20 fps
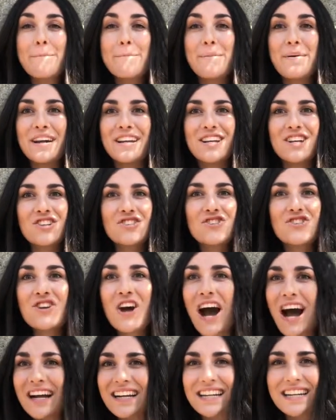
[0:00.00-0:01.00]
but you're
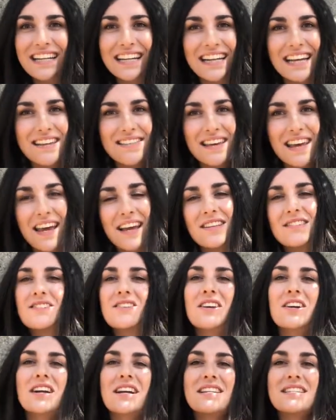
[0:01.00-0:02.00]
not going to get the
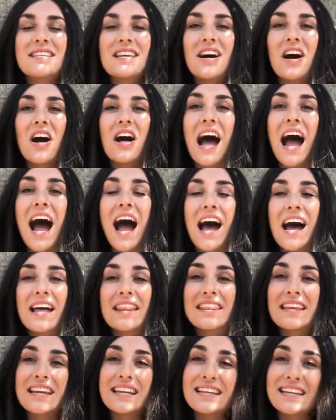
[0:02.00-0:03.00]
answer until
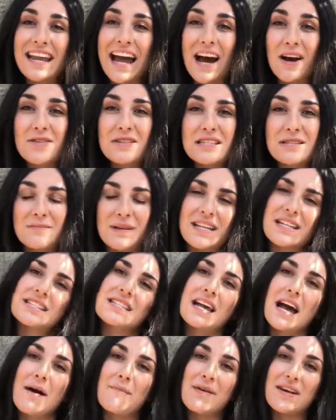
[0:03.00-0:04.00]
the announcements
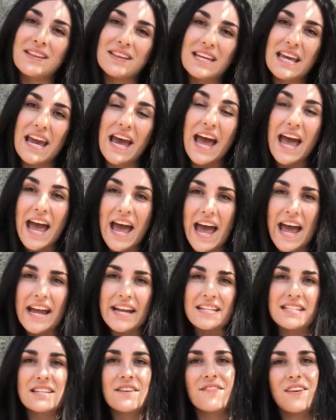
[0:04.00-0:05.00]
come at the
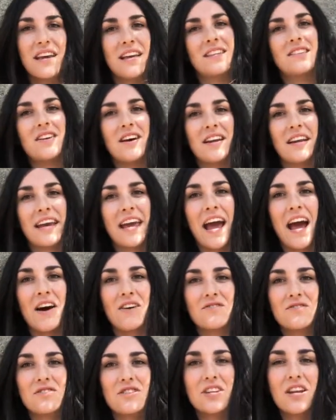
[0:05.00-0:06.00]
end of Kids on a
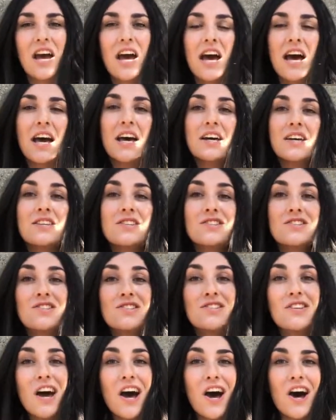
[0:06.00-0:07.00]
Couch.
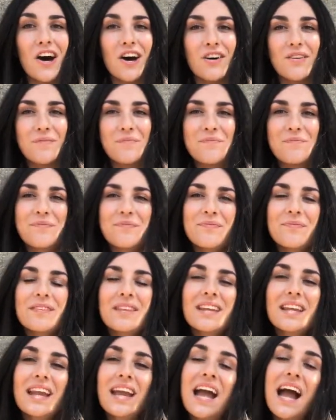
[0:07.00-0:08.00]
So,
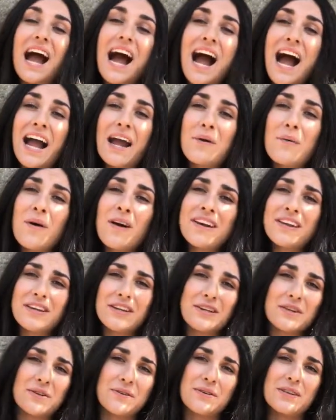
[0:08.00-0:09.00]
I
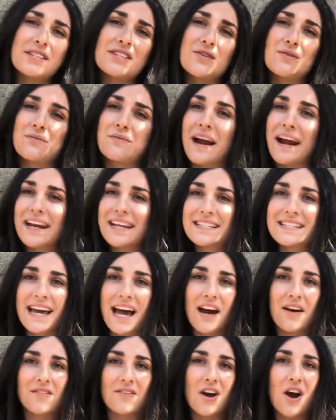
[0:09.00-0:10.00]
want you to write
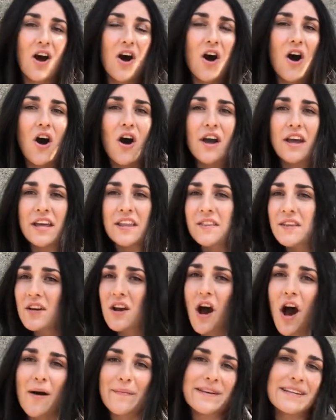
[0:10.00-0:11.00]
down in the
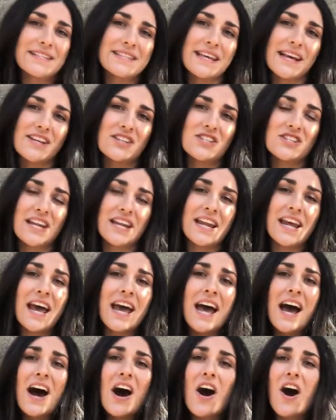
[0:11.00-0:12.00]
comment section
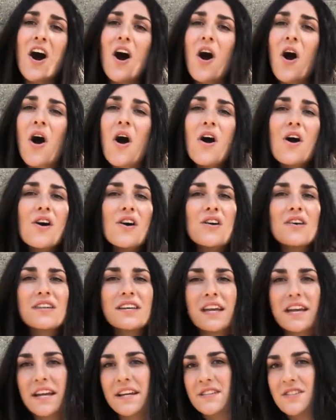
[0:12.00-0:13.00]
all
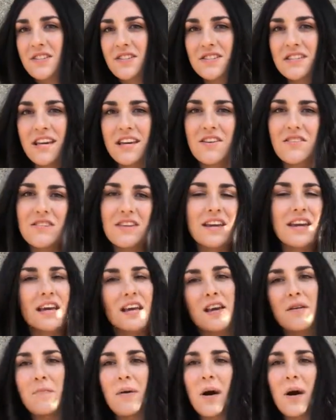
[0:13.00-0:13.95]
the answers that you think it could